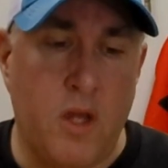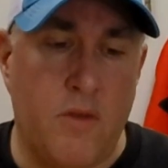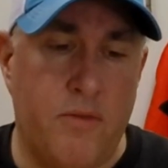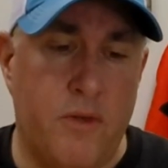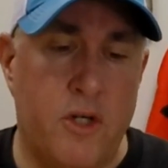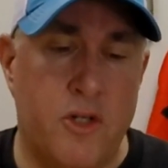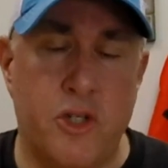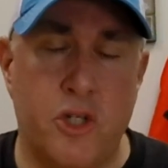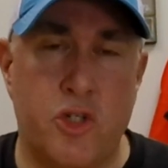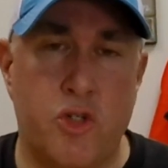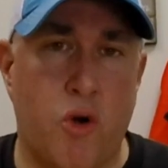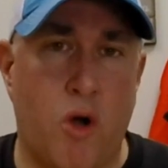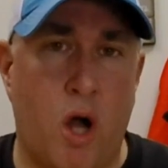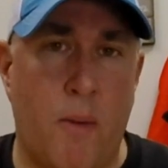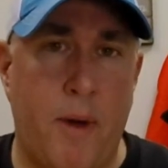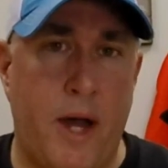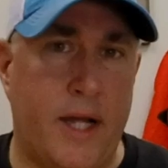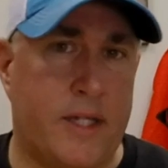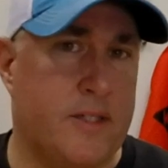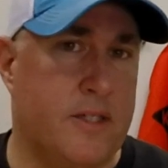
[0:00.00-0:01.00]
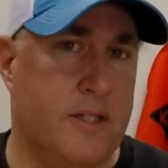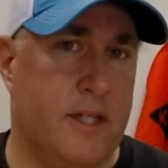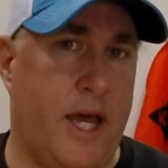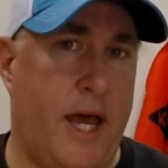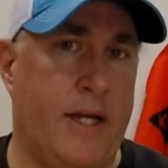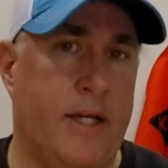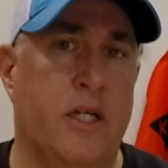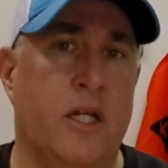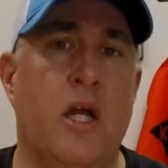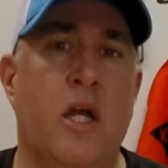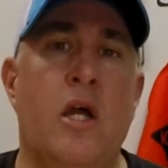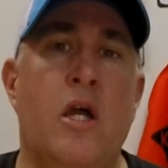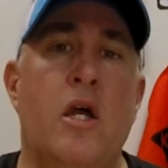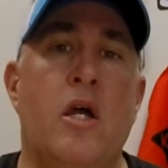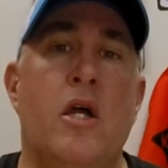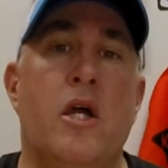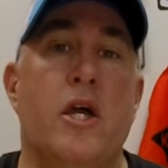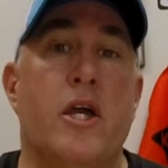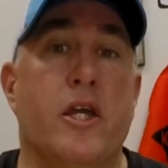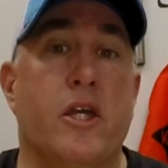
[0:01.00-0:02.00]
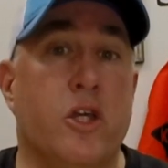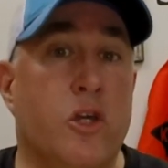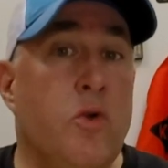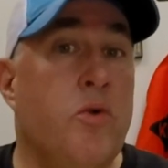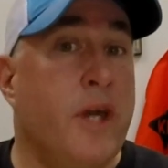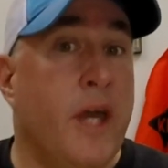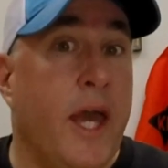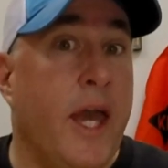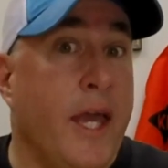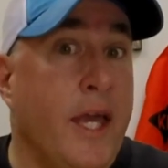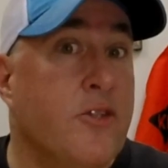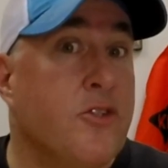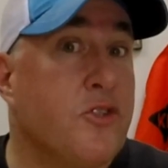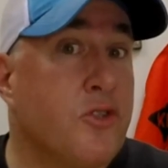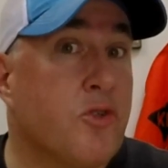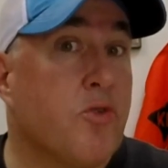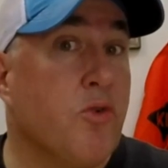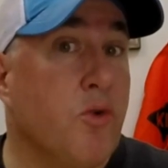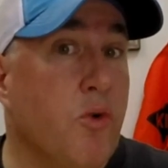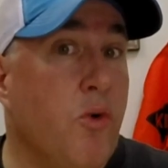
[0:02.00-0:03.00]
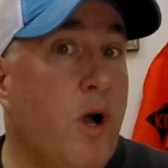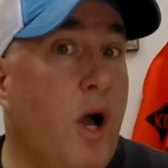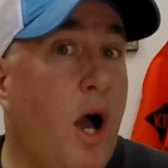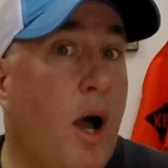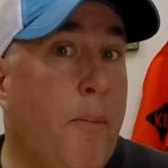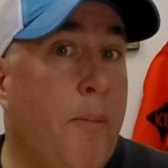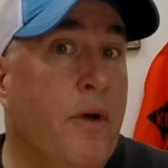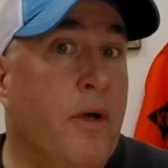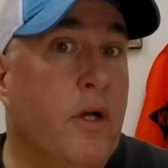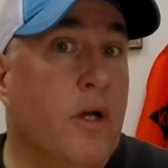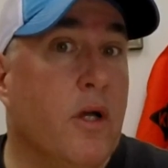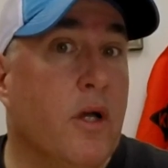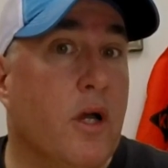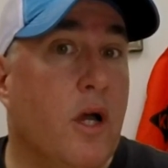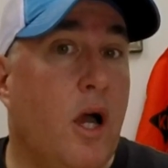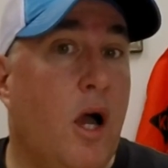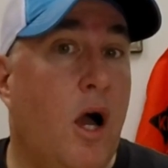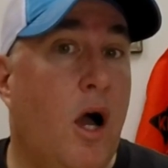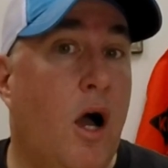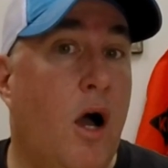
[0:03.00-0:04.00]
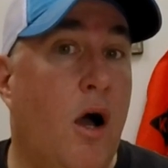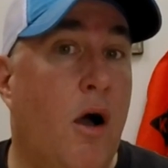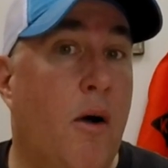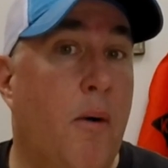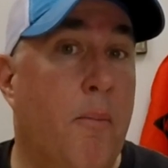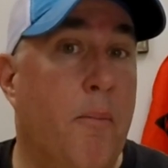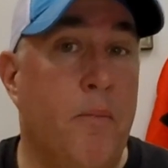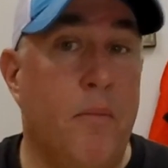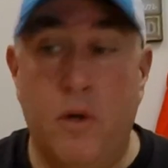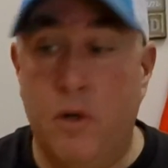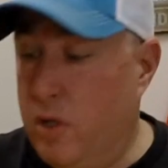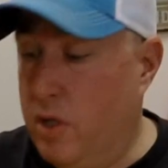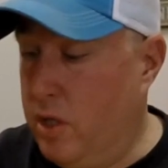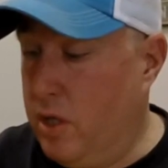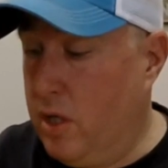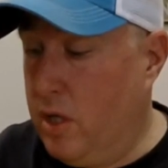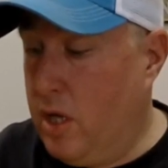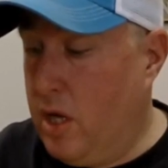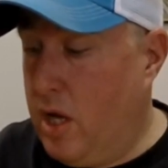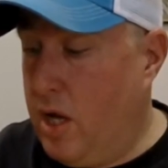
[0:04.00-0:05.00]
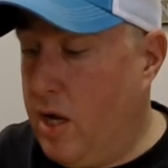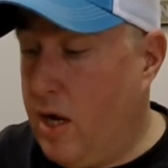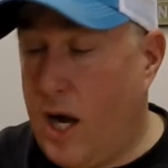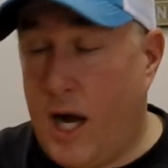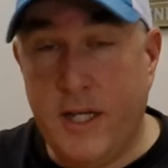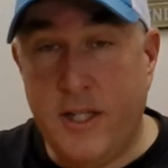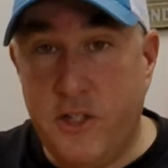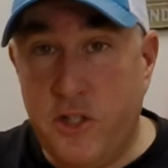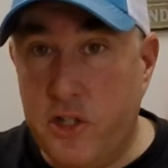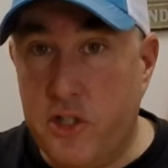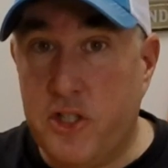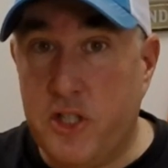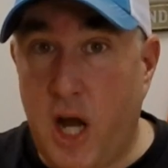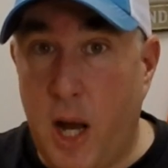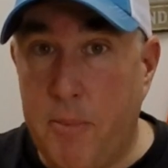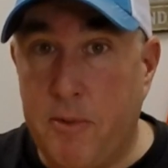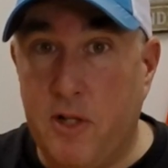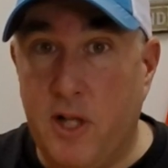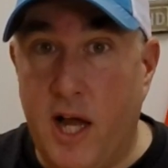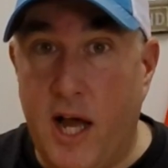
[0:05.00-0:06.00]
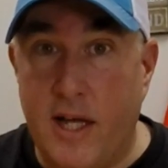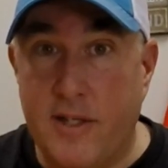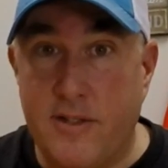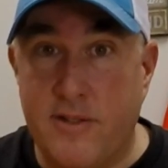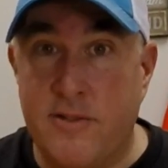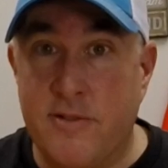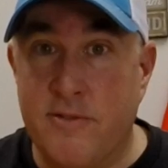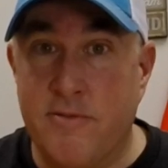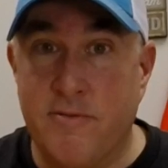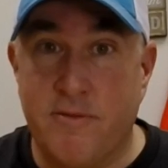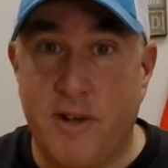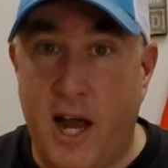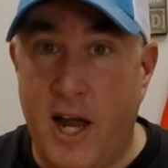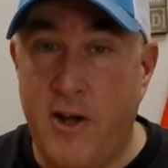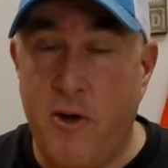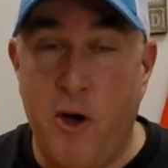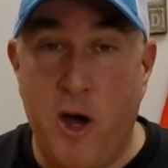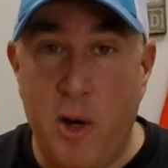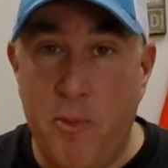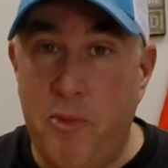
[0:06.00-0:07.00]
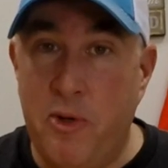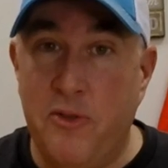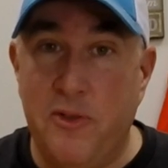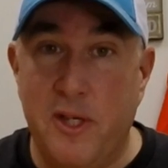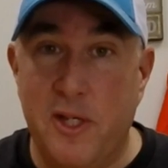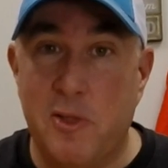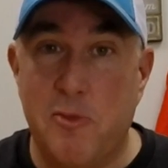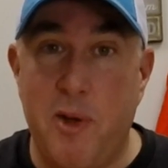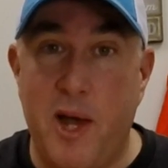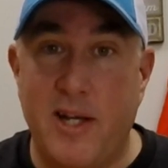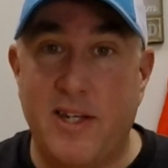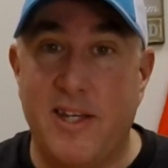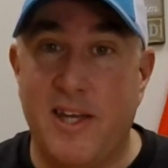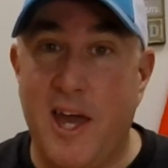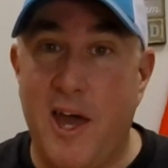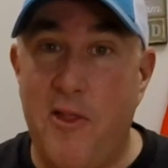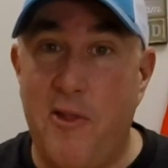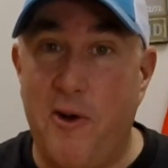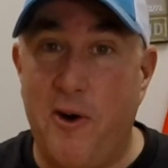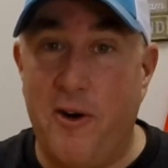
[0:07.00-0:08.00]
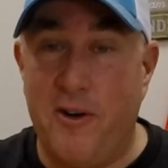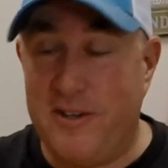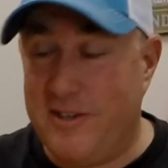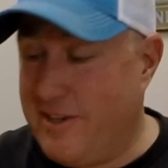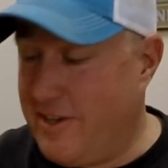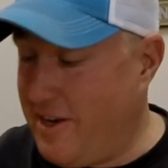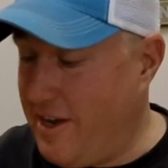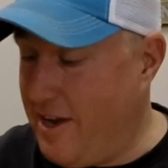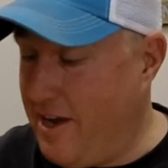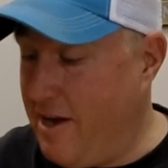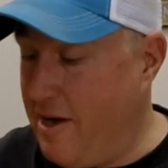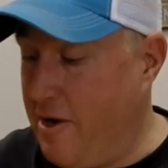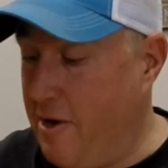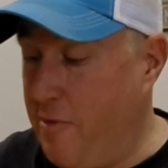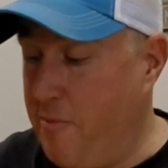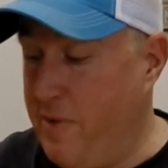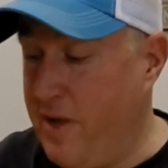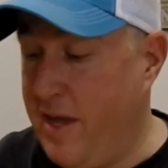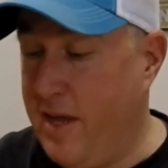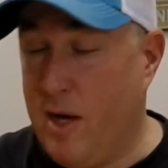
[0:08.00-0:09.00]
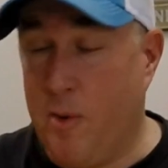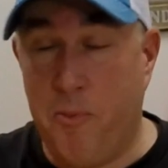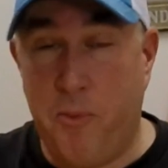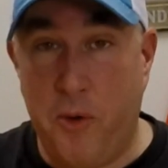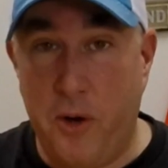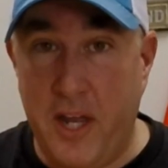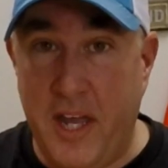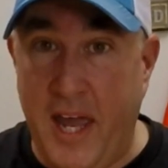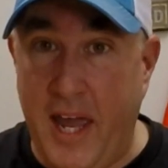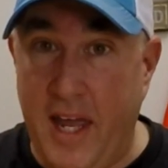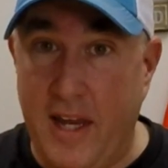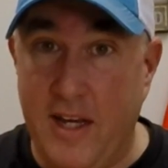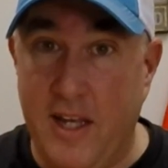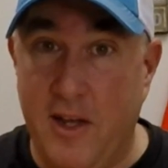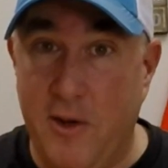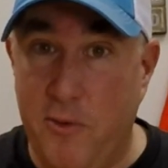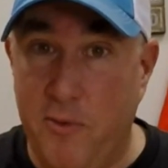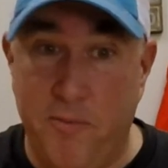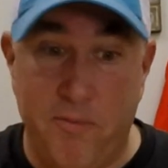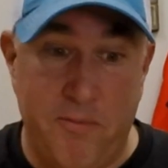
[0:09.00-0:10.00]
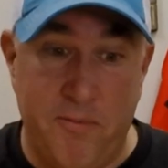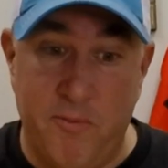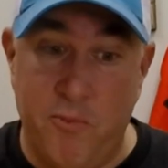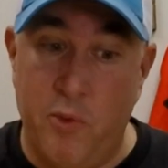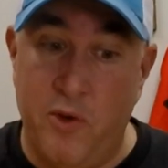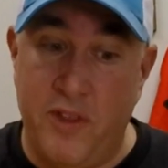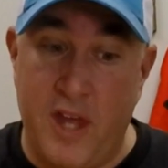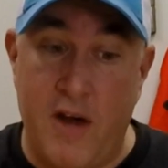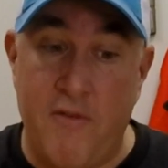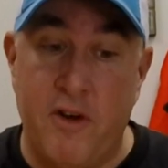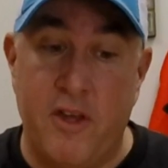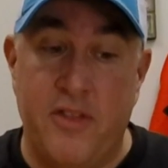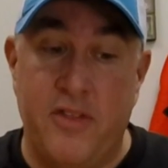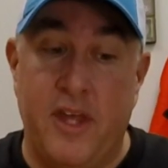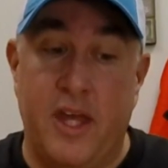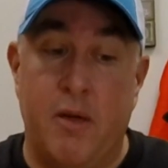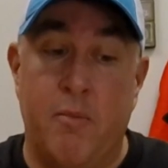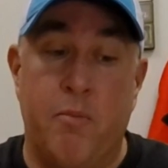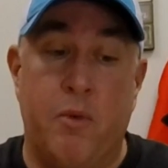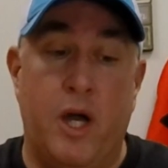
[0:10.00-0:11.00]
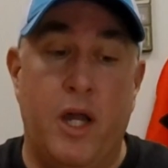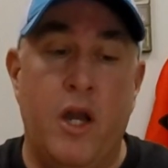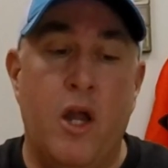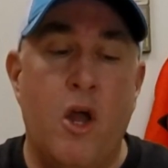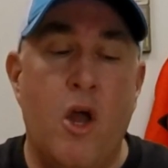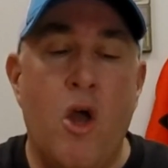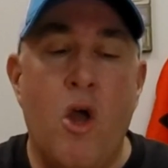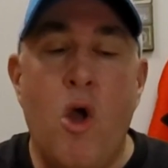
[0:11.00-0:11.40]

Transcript: there's a drawback to that. You can screw up. I took shop class. I know how to put things back together, and I'm pretty handy with everything, but